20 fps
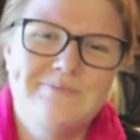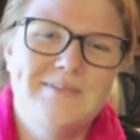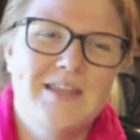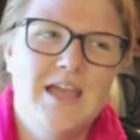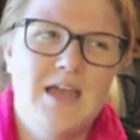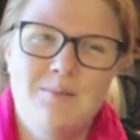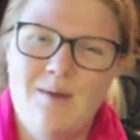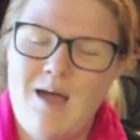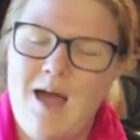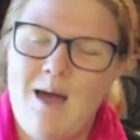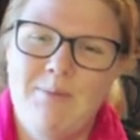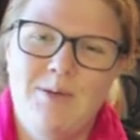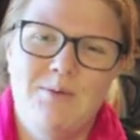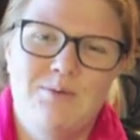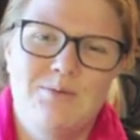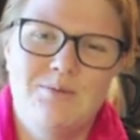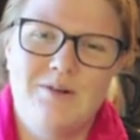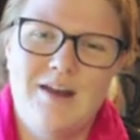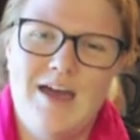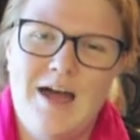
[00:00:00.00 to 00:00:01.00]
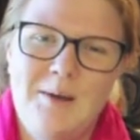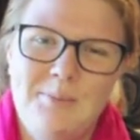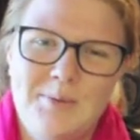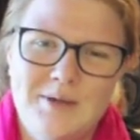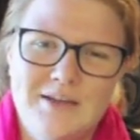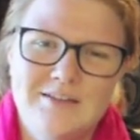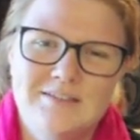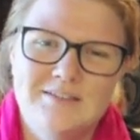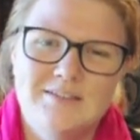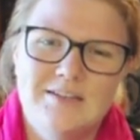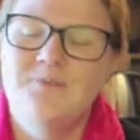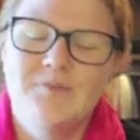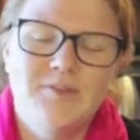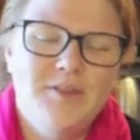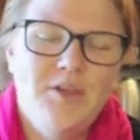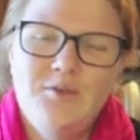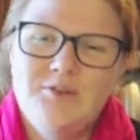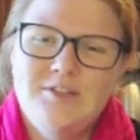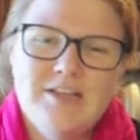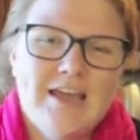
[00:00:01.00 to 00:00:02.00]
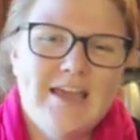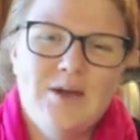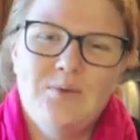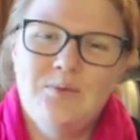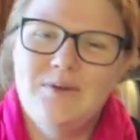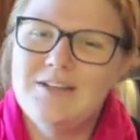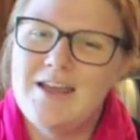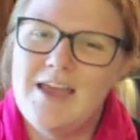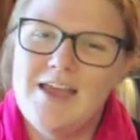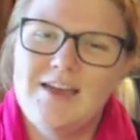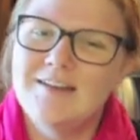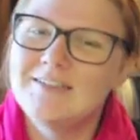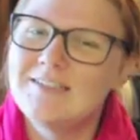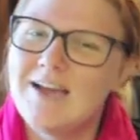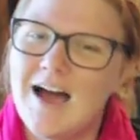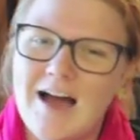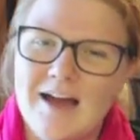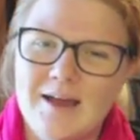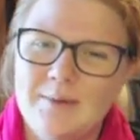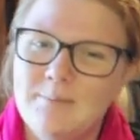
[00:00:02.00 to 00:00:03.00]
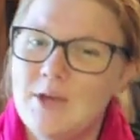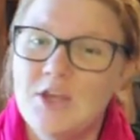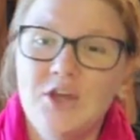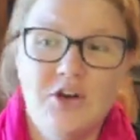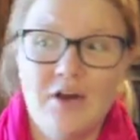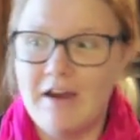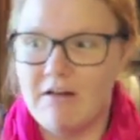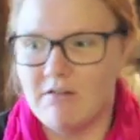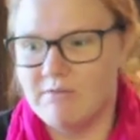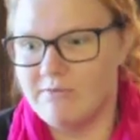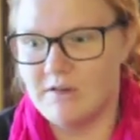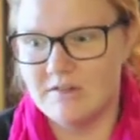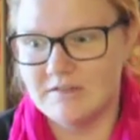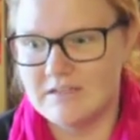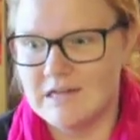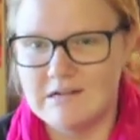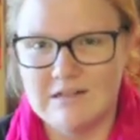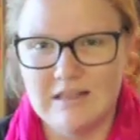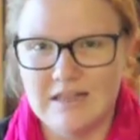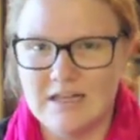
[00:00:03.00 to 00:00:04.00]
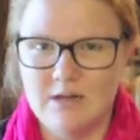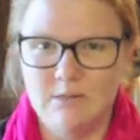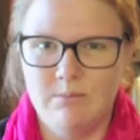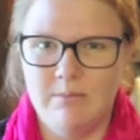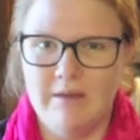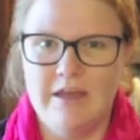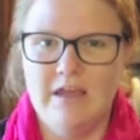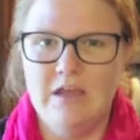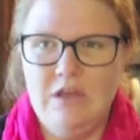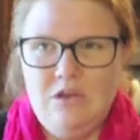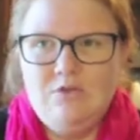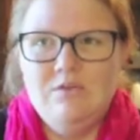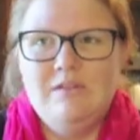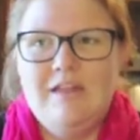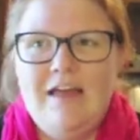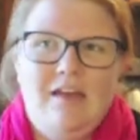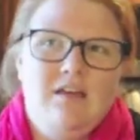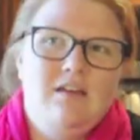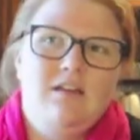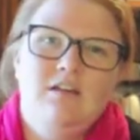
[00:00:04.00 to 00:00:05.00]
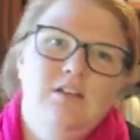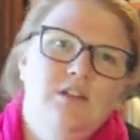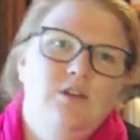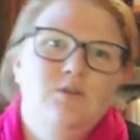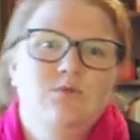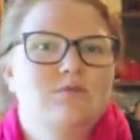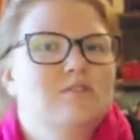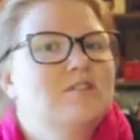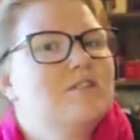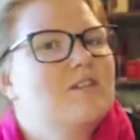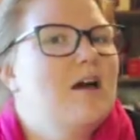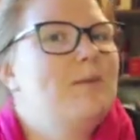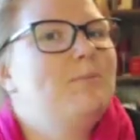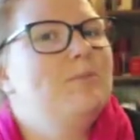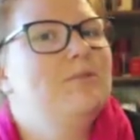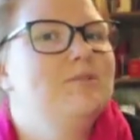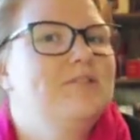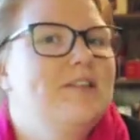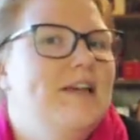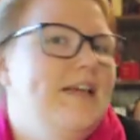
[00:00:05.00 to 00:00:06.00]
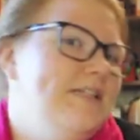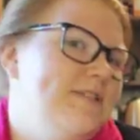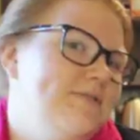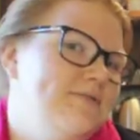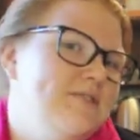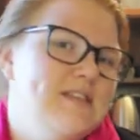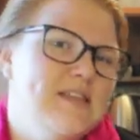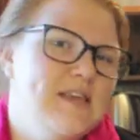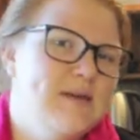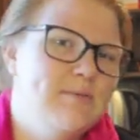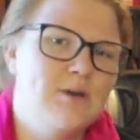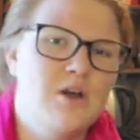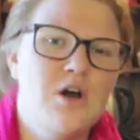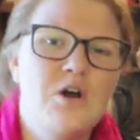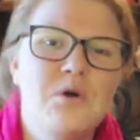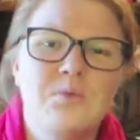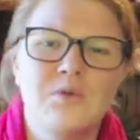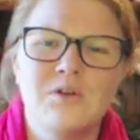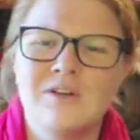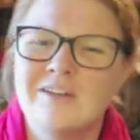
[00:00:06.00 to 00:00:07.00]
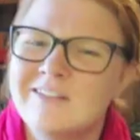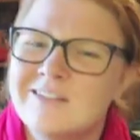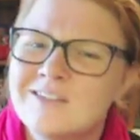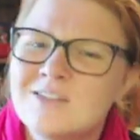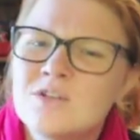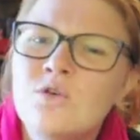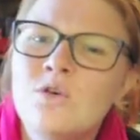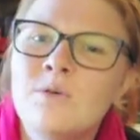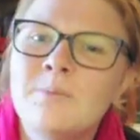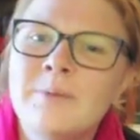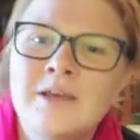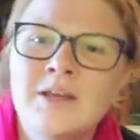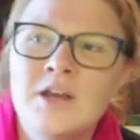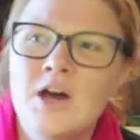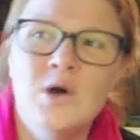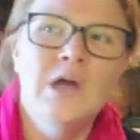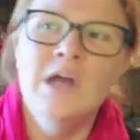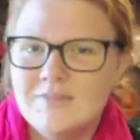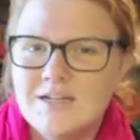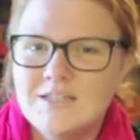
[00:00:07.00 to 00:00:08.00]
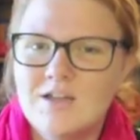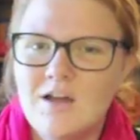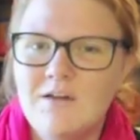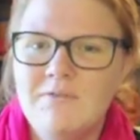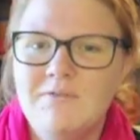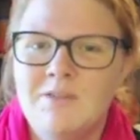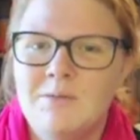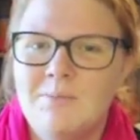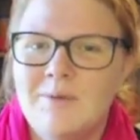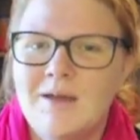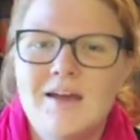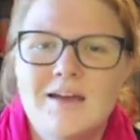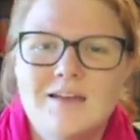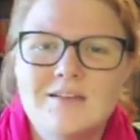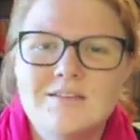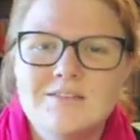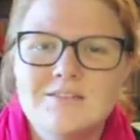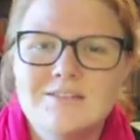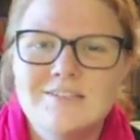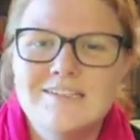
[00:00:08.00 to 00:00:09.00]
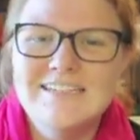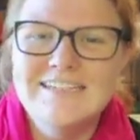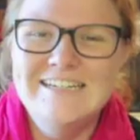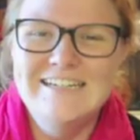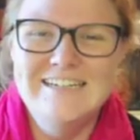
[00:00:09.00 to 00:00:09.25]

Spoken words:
I'm happy with what happened. You take it one day at a time, your hair falls out a little bit, you, lose a couple days of sleep and homework in school, but, it's all for the best.